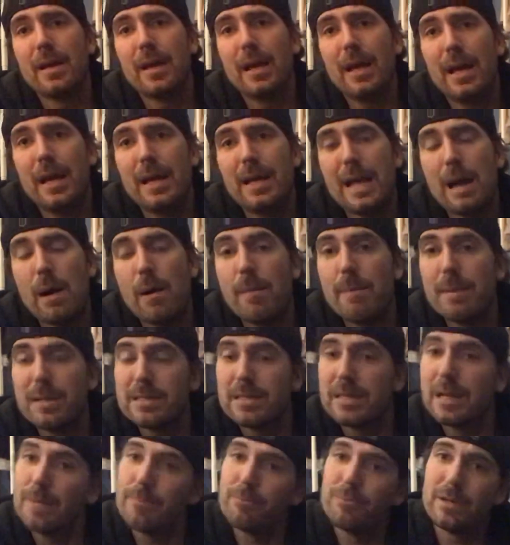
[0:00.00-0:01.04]
And how I messed
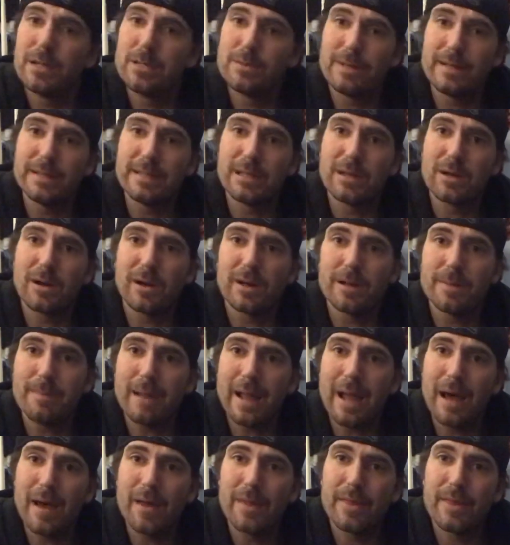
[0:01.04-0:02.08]
it up was when I did card in
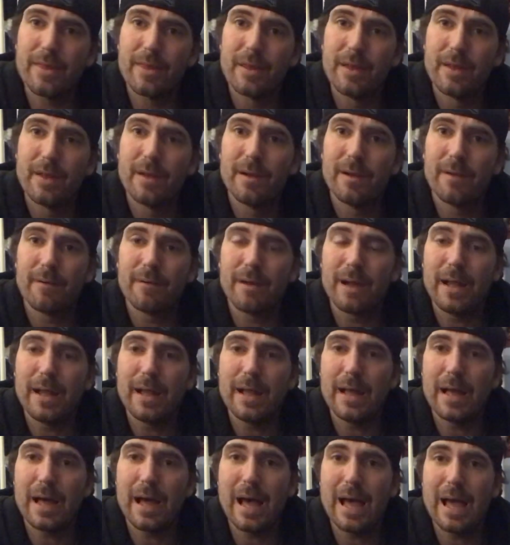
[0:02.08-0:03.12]
mouth, right?
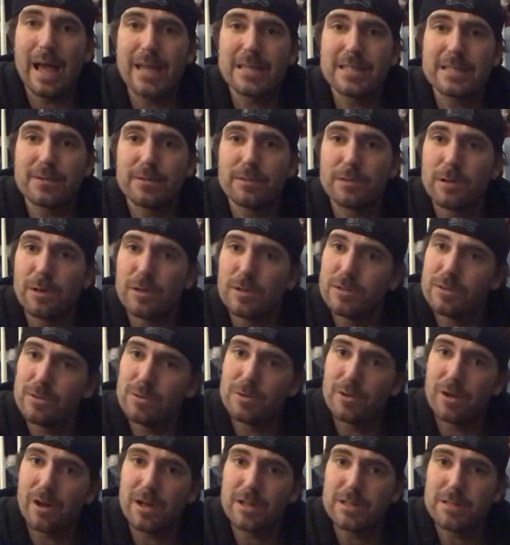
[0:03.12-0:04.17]
I accidentally loaded 2
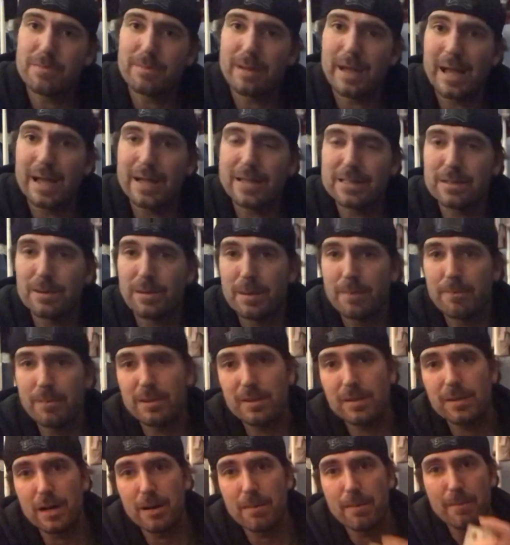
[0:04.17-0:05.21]
cards in back, so when I put
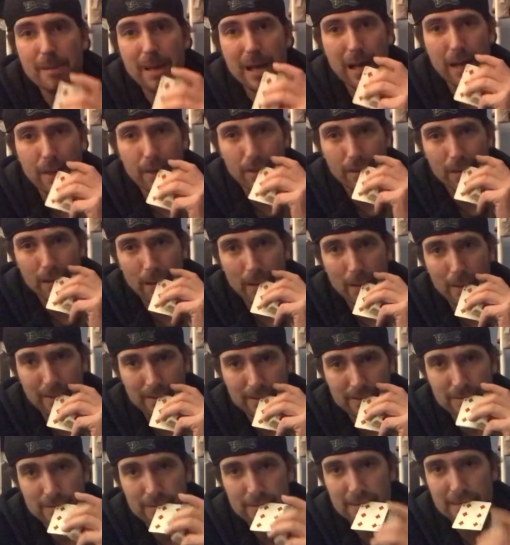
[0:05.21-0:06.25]
the card in my mouth,
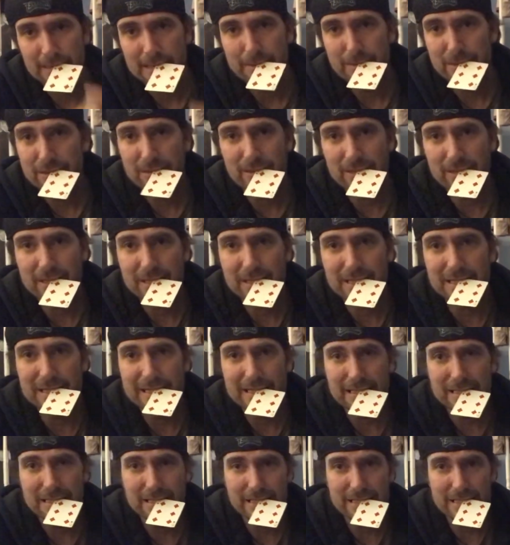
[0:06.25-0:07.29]
it wasn't their card. And
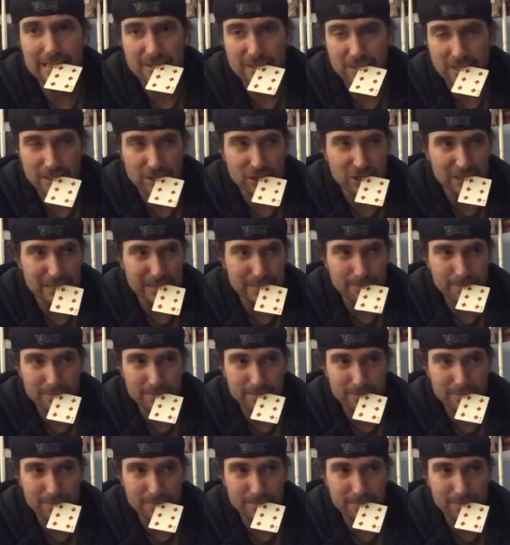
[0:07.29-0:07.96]
I was like, see a jump?